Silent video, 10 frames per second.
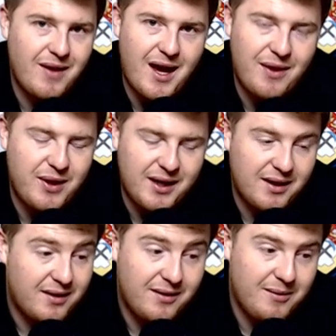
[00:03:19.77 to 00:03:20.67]
I think
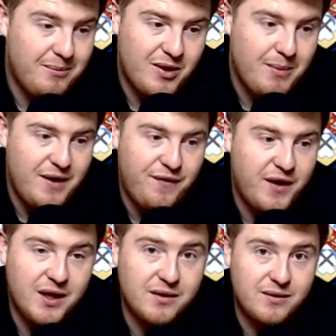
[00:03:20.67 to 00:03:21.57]
the
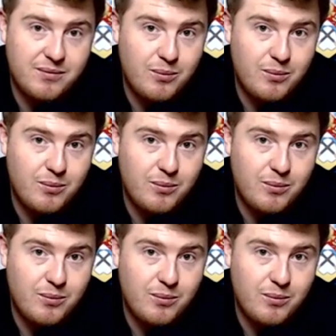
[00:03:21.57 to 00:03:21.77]
midfield,